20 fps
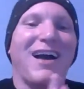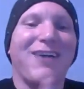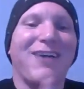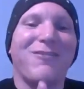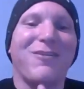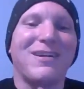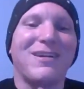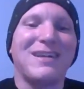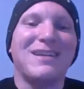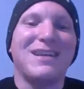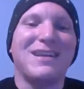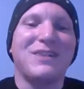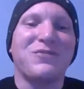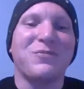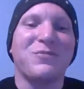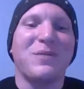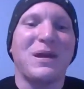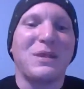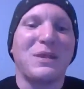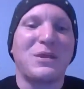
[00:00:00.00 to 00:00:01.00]
I wanted
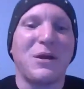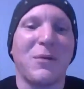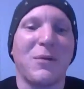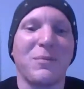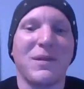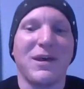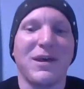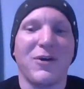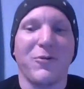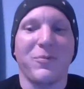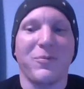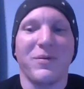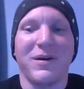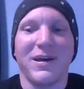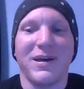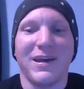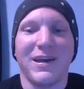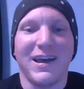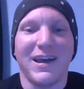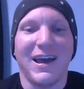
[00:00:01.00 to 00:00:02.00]
this for my thumbnail,
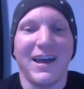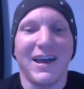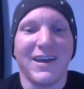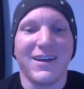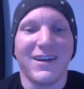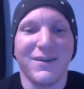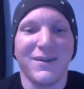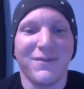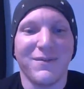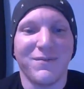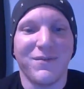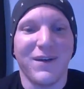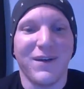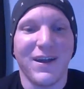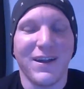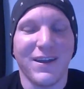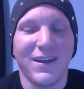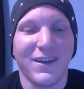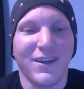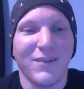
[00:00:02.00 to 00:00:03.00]
but I couldn't
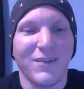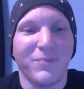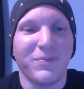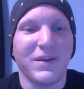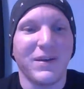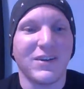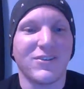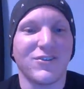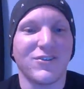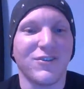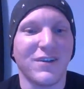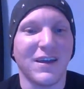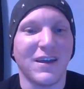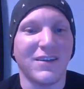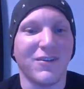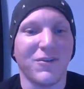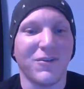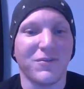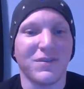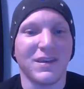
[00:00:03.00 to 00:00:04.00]
find a good picture, and
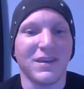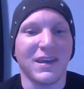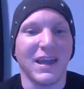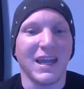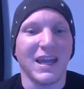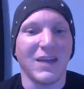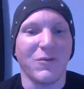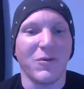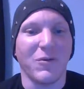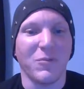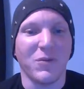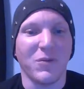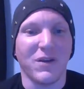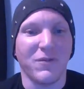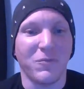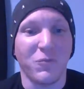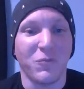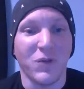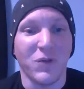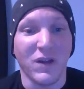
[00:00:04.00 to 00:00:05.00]
I don't think
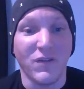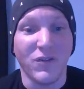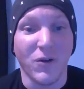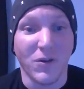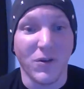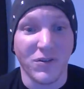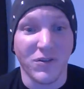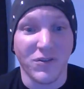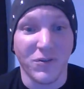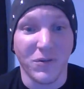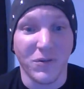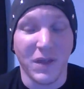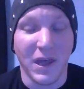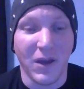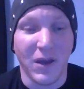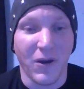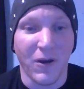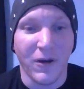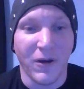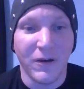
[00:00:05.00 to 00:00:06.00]
anyone would have noticed who
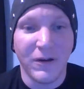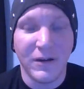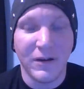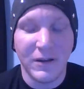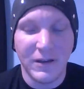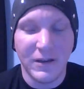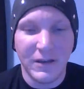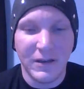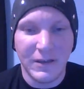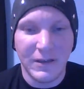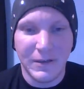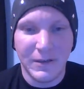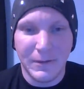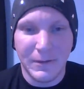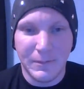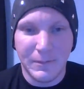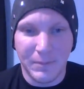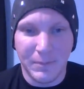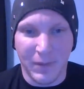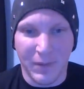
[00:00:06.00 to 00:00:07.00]
they are.
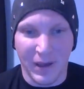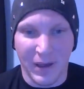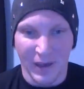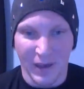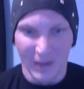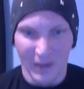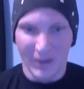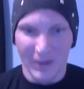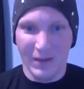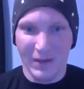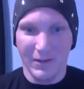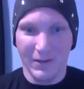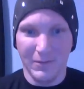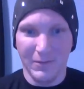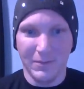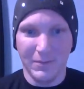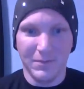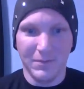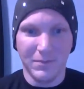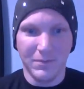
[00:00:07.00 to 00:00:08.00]
But
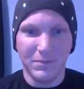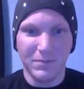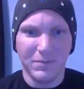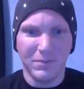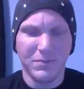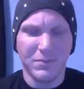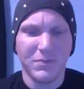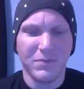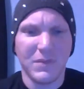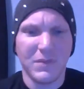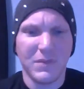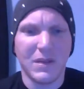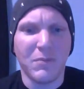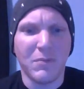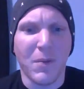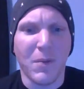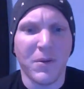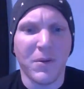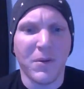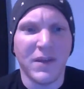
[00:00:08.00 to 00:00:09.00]

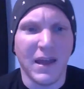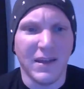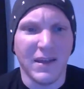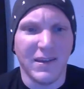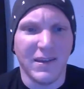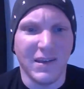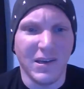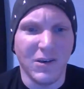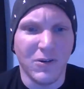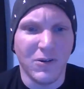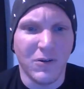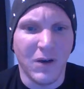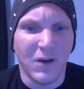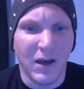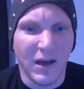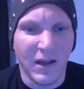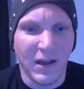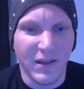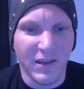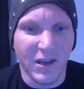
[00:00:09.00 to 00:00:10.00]
remember that deal
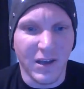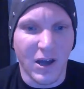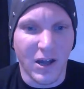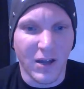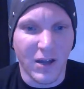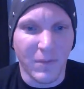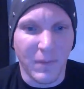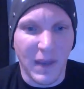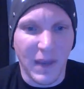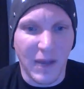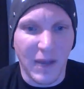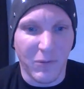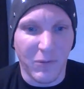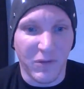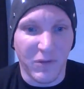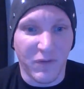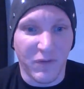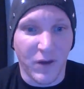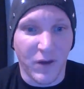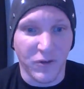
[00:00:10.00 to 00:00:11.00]
Deanna made
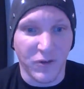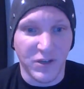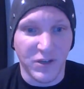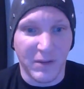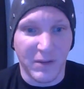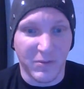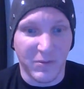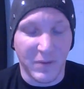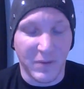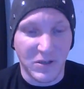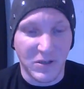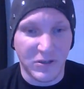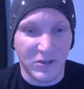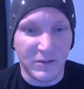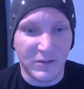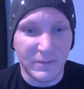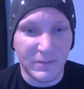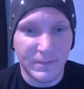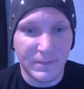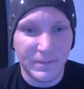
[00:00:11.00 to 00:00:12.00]
with Father James
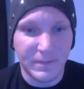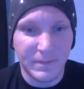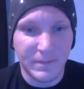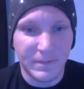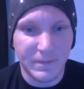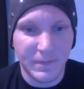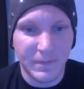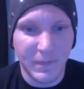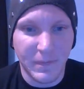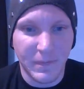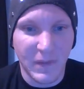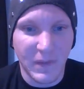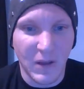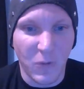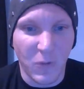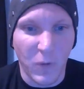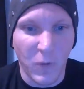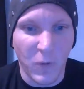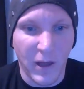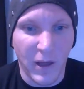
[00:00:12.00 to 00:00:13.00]
Mitchell?
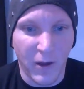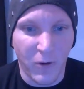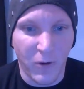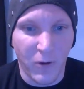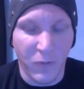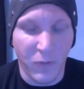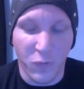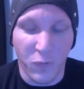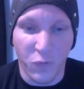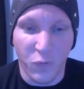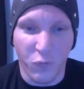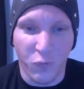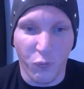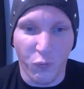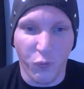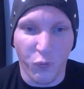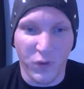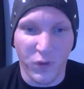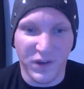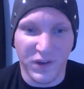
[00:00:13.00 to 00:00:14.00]
Well,
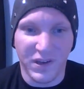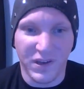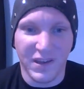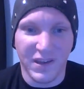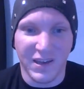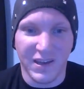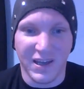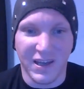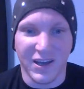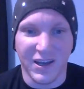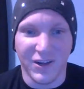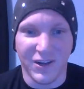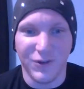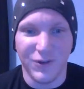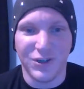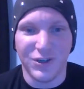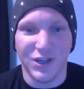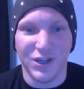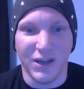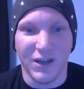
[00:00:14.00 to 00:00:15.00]
we see the
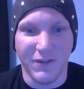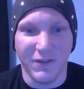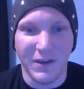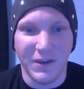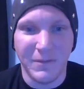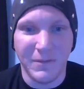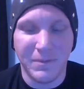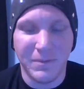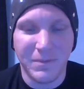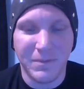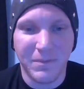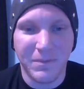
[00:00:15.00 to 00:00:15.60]
conclusion of it.